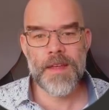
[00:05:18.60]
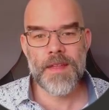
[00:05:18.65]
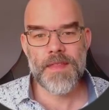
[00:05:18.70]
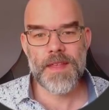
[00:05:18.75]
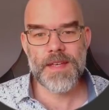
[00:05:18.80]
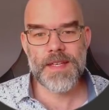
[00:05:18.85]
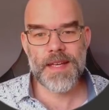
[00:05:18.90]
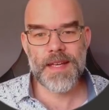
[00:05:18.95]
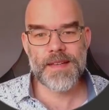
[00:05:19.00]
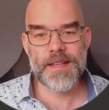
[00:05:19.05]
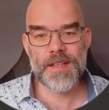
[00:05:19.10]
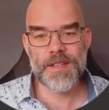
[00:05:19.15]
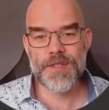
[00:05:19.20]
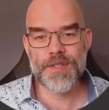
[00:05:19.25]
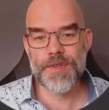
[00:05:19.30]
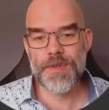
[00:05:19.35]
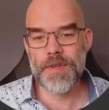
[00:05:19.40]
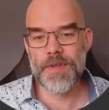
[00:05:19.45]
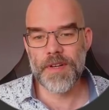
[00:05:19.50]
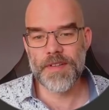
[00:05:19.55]
The
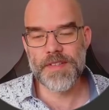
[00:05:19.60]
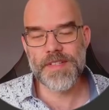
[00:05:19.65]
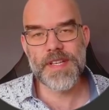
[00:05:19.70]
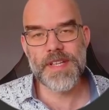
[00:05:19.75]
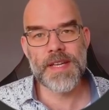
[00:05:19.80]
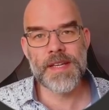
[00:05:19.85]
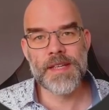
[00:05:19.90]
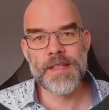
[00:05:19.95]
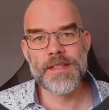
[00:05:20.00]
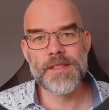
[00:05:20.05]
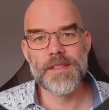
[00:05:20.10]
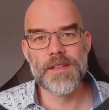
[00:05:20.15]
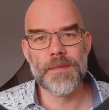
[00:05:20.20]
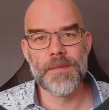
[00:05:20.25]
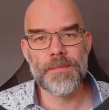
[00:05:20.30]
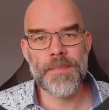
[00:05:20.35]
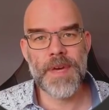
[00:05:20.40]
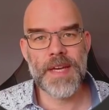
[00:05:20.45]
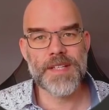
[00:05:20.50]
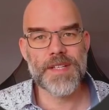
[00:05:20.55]
data2.scenes,
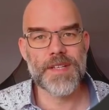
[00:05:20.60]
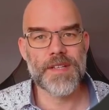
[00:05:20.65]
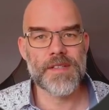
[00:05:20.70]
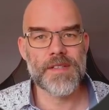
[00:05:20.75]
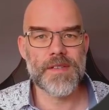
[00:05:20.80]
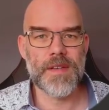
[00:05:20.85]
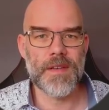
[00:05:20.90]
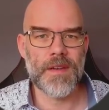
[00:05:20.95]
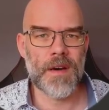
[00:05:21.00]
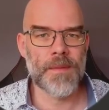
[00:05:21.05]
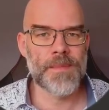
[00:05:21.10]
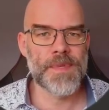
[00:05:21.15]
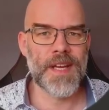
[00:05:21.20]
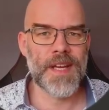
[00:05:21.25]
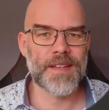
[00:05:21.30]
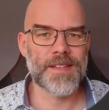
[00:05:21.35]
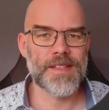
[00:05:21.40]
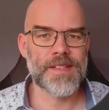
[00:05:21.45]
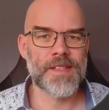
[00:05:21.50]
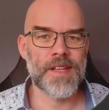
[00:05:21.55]
.meshes,
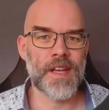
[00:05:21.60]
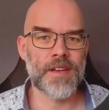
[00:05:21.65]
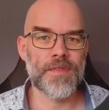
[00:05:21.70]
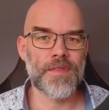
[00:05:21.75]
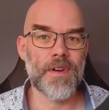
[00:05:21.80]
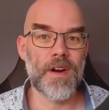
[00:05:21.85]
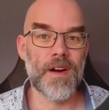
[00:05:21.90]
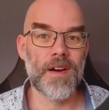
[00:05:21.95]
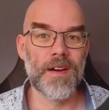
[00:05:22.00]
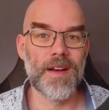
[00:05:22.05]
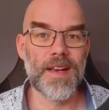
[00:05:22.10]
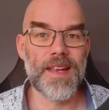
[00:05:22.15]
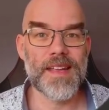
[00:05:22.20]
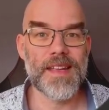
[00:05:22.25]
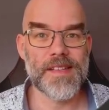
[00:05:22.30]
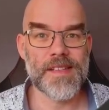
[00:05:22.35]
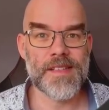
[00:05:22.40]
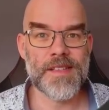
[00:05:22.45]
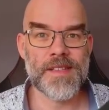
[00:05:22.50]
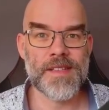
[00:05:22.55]
.objects, etc. are
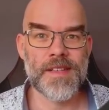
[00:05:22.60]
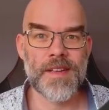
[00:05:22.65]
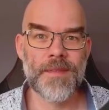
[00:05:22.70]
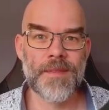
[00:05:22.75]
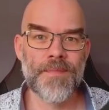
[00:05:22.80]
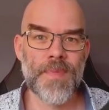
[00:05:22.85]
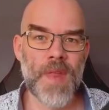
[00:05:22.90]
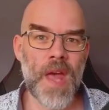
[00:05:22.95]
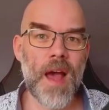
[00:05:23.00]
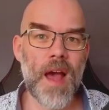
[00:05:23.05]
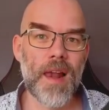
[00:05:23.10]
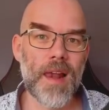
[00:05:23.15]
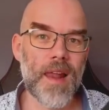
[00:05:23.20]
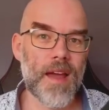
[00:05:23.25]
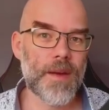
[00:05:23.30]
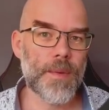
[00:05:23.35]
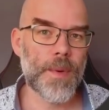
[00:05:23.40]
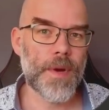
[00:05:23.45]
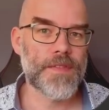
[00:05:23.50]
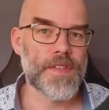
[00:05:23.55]
lists,
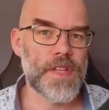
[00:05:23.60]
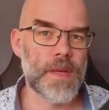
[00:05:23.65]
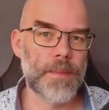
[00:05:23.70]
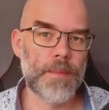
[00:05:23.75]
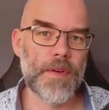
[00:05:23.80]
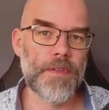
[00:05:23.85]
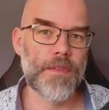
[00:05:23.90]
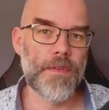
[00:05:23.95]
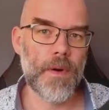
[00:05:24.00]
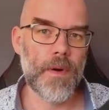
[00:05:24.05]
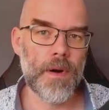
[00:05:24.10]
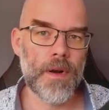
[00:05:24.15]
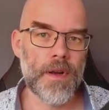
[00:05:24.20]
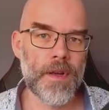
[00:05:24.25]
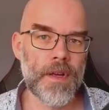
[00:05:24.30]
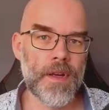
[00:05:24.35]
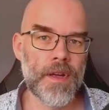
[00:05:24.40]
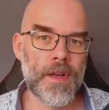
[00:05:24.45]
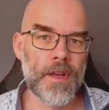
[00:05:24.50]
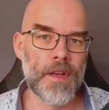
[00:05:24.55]
like we've seen before.
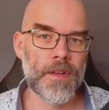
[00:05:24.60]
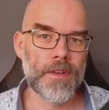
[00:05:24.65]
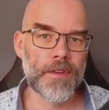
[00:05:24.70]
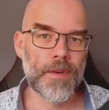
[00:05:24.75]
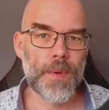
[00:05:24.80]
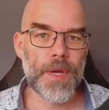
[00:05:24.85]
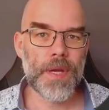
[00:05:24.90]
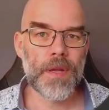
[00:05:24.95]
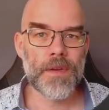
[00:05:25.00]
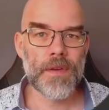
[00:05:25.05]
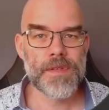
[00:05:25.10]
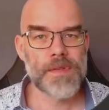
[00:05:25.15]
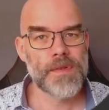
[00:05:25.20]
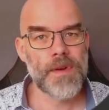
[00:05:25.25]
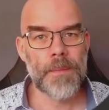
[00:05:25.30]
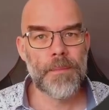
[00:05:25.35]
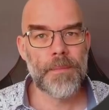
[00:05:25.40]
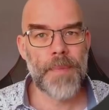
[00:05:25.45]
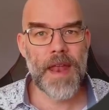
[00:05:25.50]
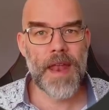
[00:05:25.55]
So we can also
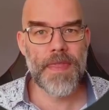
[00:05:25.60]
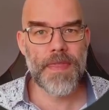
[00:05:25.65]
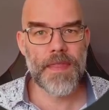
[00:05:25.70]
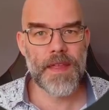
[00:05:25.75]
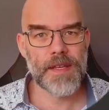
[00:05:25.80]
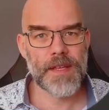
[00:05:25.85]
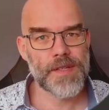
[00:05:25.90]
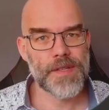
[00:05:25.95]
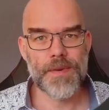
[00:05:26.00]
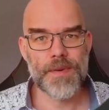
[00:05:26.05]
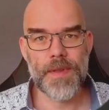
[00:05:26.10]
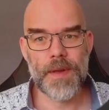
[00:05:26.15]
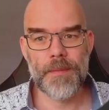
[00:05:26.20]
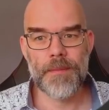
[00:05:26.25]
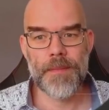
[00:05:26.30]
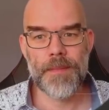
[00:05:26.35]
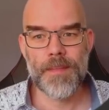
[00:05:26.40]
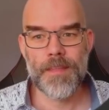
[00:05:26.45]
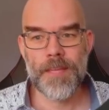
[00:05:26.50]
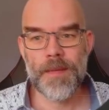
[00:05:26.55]
append things to
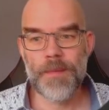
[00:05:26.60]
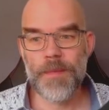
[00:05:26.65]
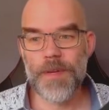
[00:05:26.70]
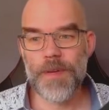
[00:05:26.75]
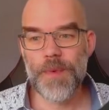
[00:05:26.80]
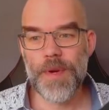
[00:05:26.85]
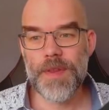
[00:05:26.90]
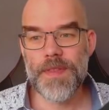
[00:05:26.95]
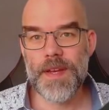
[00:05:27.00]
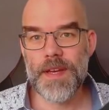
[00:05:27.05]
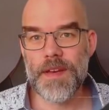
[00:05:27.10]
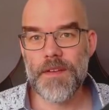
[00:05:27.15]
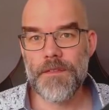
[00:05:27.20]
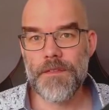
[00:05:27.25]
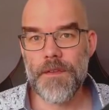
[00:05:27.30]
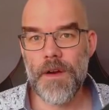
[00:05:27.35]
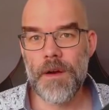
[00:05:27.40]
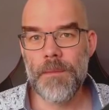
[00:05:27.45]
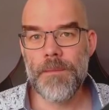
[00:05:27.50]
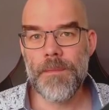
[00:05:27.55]
them. Similar with data
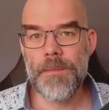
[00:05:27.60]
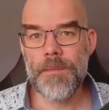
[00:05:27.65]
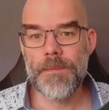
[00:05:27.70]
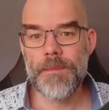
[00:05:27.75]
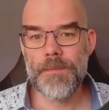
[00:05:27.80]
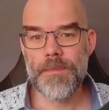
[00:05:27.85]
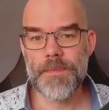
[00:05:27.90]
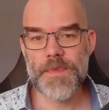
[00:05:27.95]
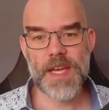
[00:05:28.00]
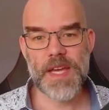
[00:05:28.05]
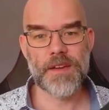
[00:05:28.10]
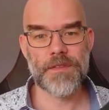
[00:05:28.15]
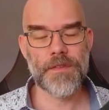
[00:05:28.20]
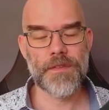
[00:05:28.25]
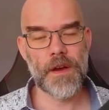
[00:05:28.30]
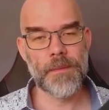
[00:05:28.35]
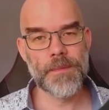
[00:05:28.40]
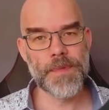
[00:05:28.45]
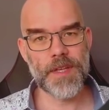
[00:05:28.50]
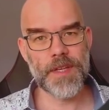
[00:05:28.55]
from. Data
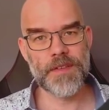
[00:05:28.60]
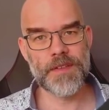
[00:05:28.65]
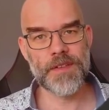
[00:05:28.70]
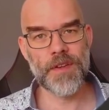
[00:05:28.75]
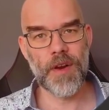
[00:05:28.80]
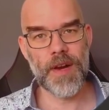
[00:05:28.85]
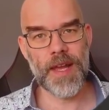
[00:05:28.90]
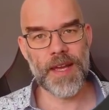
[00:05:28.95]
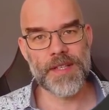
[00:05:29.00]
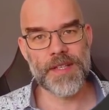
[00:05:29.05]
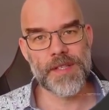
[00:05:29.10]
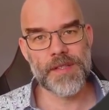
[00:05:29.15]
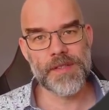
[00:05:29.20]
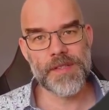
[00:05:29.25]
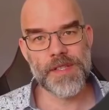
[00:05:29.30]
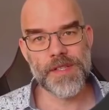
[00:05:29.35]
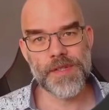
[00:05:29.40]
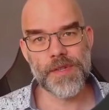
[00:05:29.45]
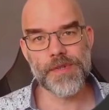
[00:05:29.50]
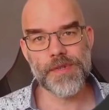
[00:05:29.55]

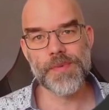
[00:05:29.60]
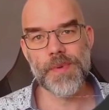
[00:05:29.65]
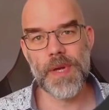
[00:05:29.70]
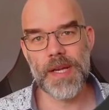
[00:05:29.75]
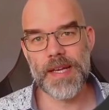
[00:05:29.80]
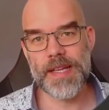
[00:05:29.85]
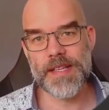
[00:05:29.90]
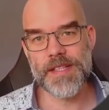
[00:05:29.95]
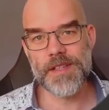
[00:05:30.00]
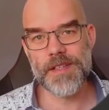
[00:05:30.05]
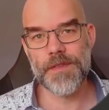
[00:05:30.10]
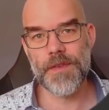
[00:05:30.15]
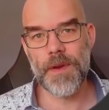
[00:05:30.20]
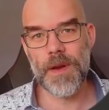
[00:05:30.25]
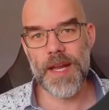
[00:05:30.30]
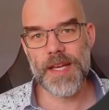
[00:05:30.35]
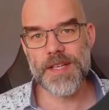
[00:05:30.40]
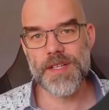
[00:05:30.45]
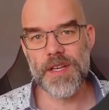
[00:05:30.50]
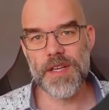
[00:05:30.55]
from.collections is also a list of
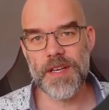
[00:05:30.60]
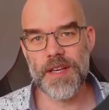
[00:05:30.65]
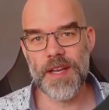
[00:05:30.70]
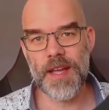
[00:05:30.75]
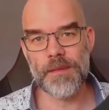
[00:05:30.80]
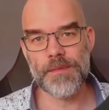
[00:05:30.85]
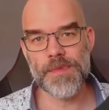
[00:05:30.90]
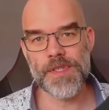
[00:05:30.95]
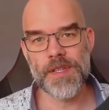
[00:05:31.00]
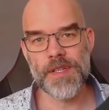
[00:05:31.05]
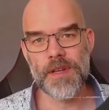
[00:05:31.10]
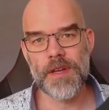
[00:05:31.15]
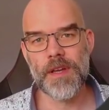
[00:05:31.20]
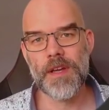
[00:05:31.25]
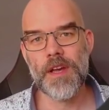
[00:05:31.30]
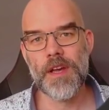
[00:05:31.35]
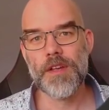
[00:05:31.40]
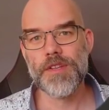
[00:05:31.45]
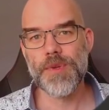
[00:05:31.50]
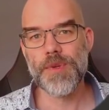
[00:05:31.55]
collection names,
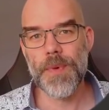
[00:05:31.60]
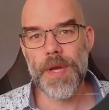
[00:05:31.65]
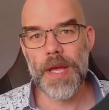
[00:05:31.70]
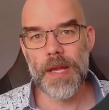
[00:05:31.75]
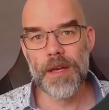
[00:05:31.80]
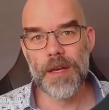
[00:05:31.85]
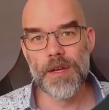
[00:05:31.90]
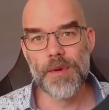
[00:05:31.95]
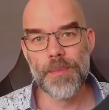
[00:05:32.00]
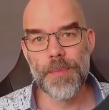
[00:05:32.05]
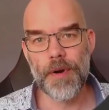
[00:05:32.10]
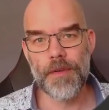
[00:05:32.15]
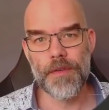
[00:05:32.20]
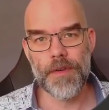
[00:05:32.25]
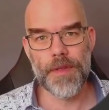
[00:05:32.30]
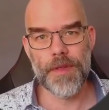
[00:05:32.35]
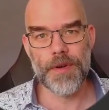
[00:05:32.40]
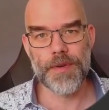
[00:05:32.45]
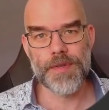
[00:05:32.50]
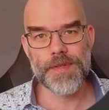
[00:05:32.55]
so we can loop
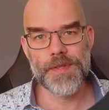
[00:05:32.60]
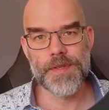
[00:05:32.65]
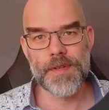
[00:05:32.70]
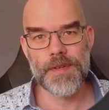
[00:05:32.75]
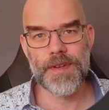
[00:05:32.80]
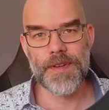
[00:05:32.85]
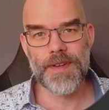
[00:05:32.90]
over those.